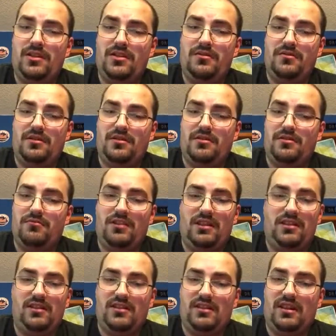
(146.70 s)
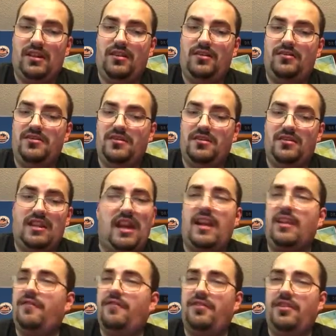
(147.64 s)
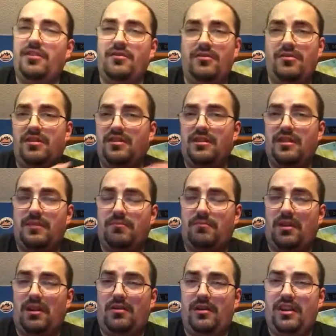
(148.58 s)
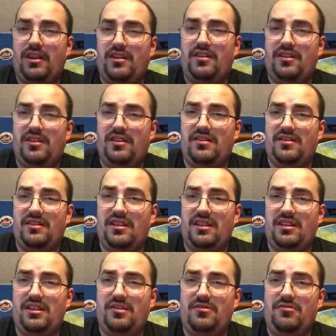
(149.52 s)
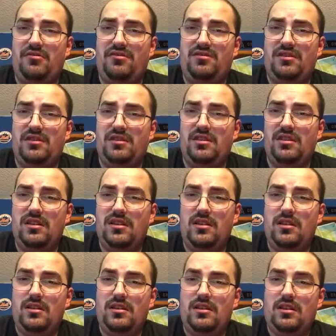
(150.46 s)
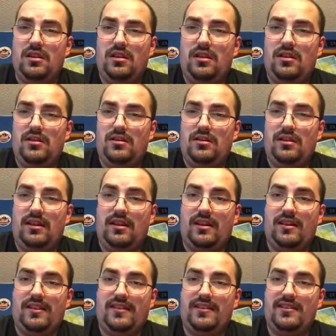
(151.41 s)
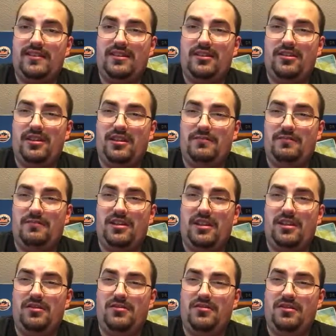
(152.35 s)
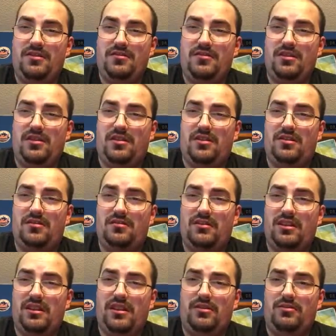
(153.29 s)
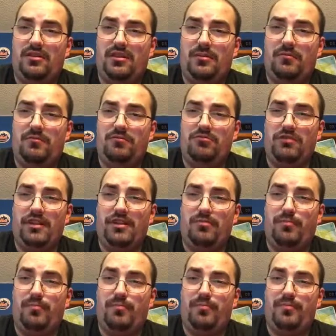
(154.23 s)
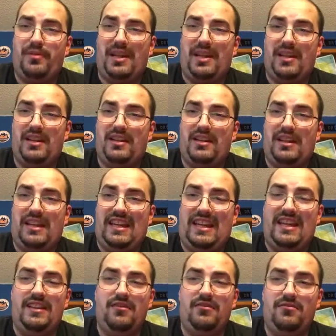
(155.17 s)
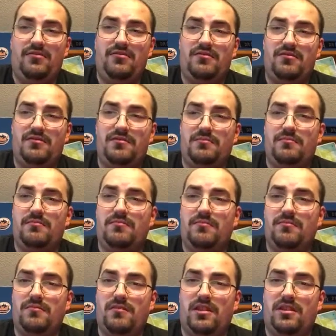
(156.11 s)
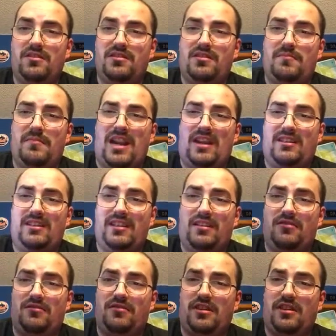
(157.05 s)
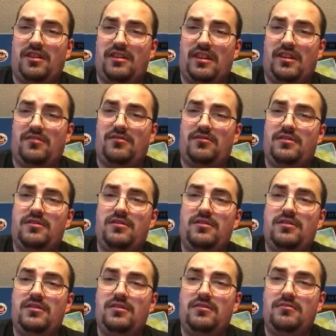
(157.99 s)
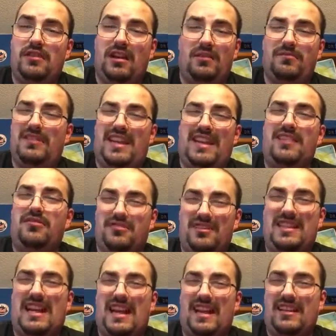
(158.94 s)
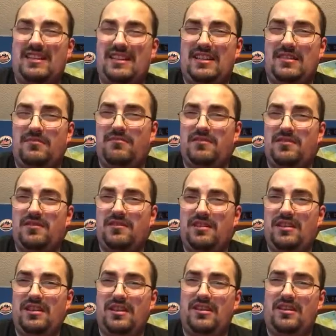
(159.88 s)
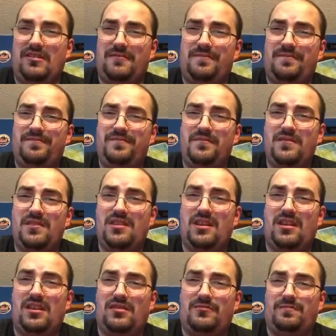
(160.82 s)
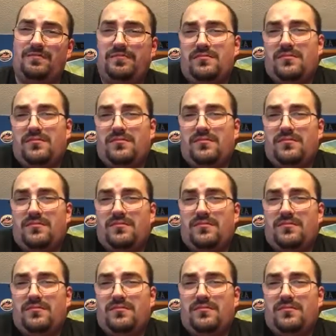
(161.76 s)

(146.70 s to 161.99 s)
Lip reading: Usos win the title, so that feud is probably going to continue. Considering the Usos aren't the only real big heels on SmackDown right now. Well, heel tag teams, you know? So,